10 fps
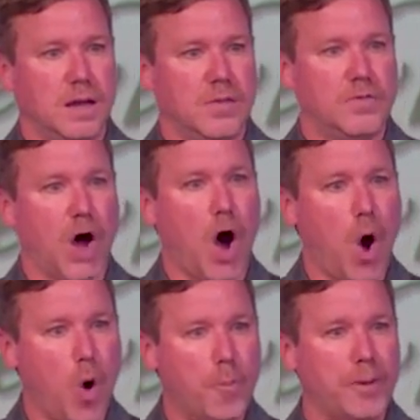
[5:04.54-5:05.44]
the
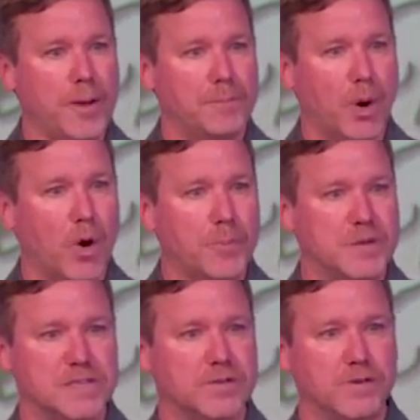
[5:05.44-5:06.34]
hope and
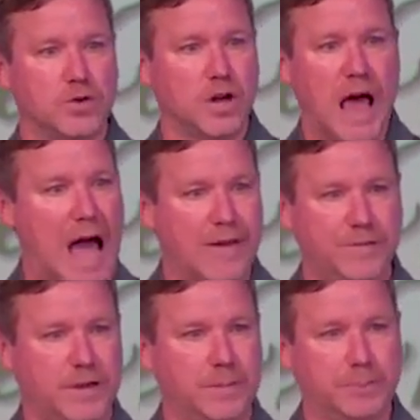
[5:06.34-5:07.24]
purpose of your
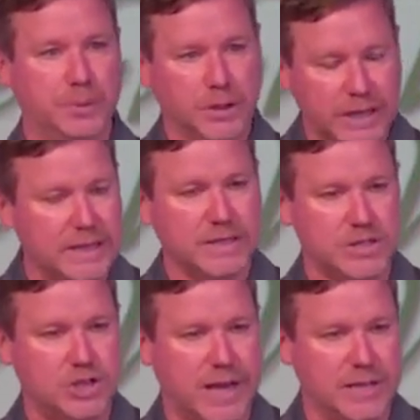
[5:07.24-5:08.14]
life completely
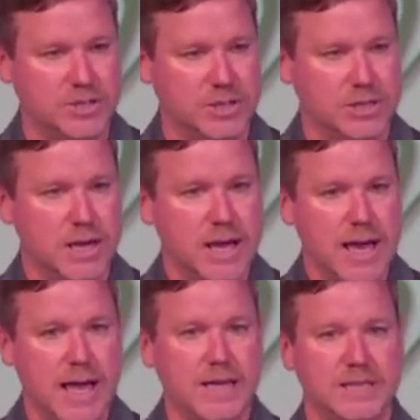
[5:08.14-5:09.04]
changes.
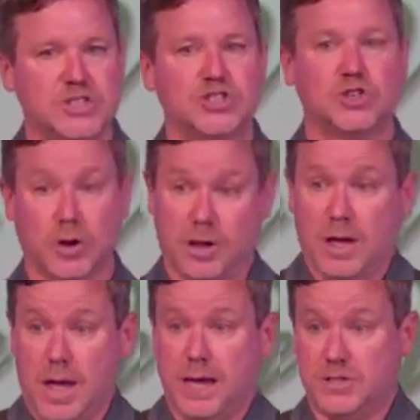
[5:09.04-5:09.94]
It's,
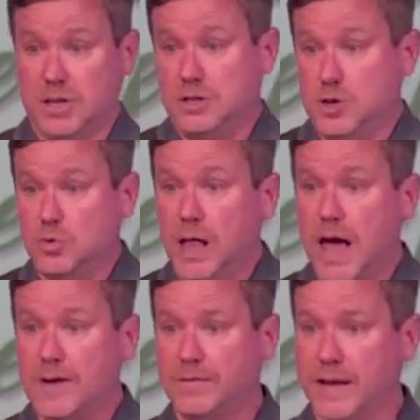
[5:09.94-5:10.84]
it's a new
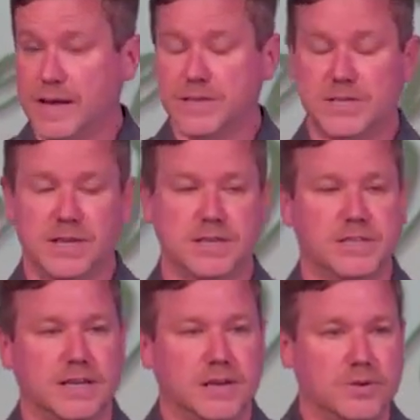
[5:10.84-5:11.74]
life. Like I said in
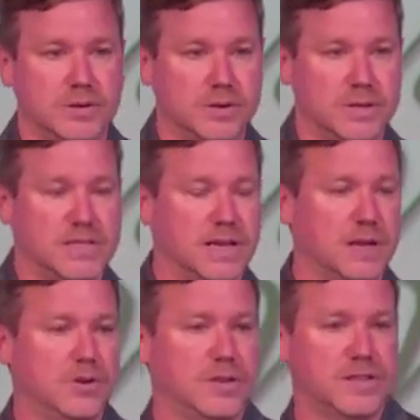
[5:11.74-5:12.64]
2
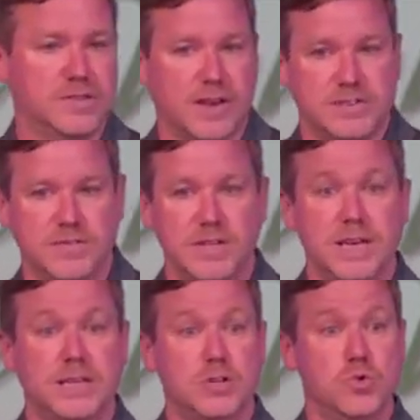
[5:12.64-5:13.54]
Corinthians
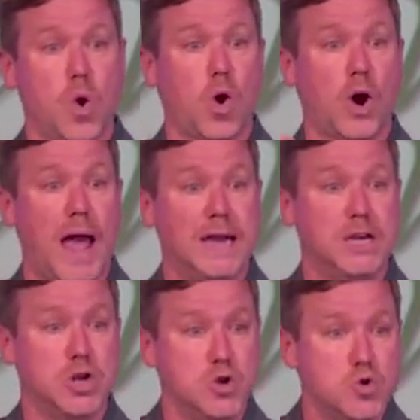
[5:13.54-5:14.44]
5.17, you are a
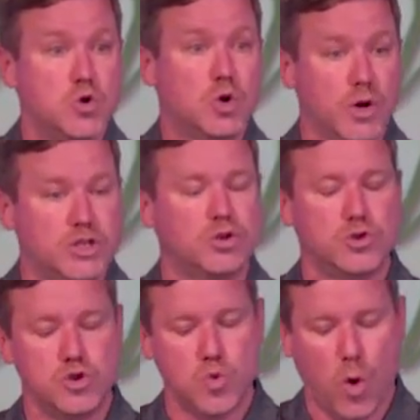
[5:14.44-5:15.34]
new creature.
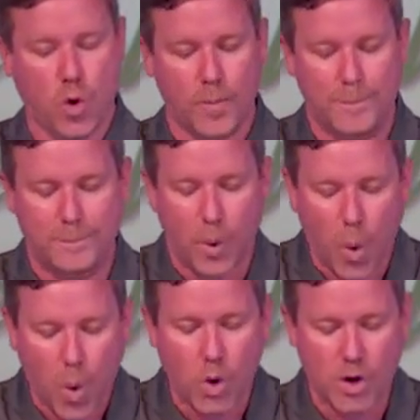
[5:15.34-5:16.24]
You are
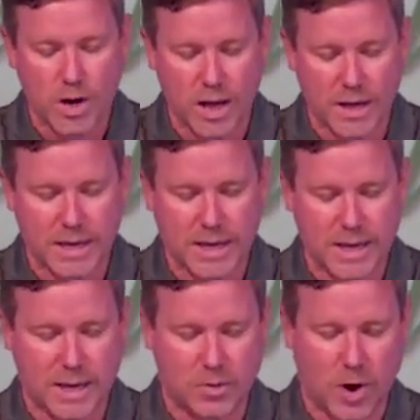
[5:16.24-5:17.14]
born
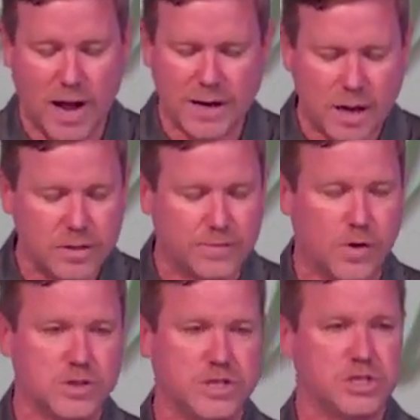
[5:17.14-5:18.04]
again, right? Another
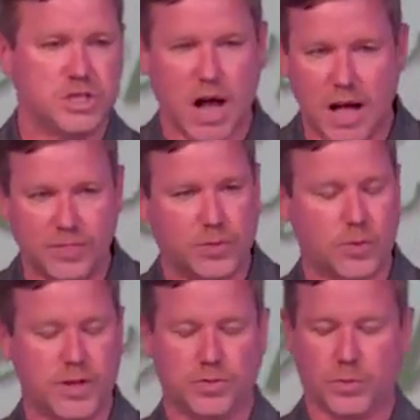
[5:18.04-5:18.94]
verse is John
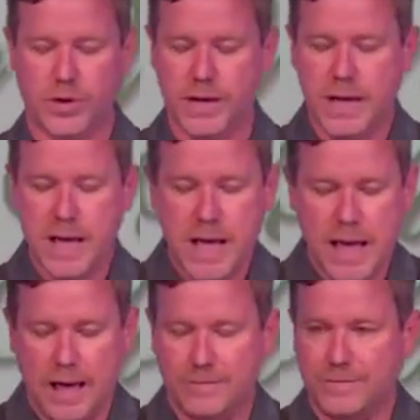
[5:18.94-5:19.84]
3, 3
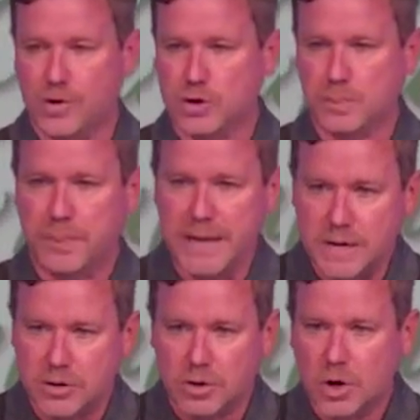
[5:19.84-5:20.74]
in 1
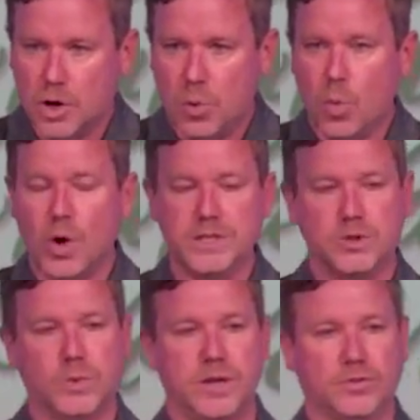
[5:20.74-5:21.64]
Peter
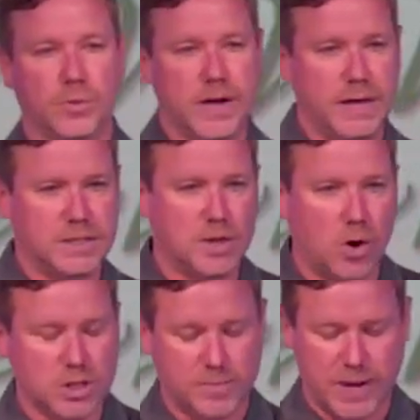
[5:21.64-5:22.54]
1:23 and it
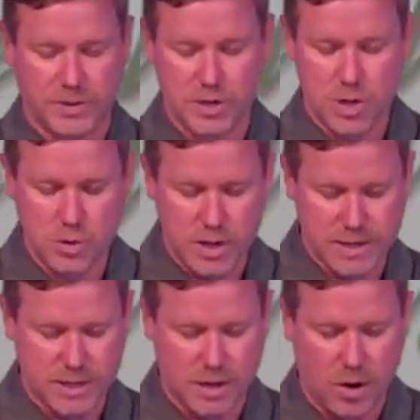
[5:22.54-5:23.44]
talks about the
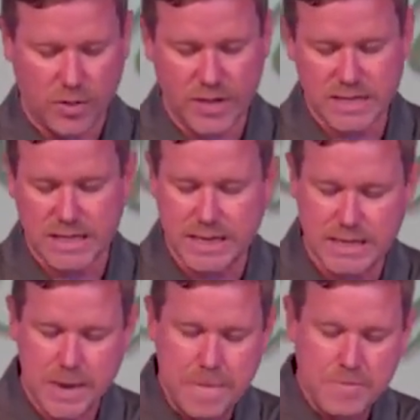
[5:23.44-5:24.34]
newness and all these things.
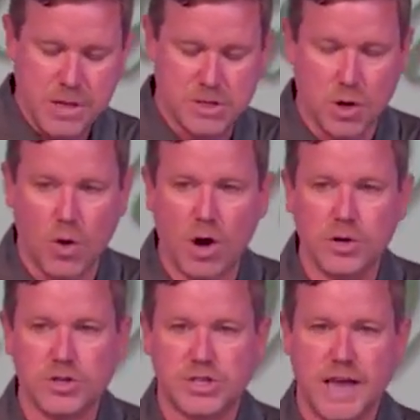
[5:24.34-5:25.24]
So
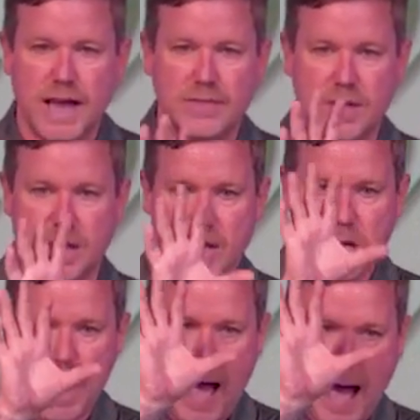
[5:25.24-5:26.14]
understand that
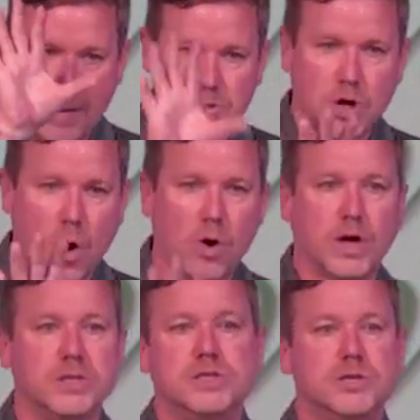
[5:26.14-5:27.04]
I'm
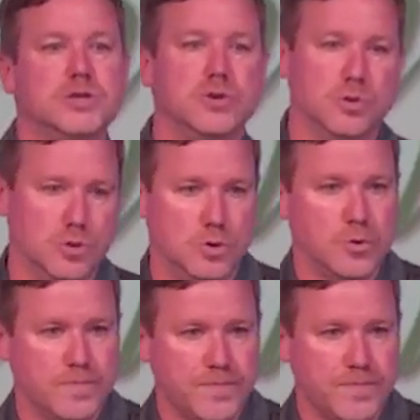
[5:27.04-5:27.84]
talking to you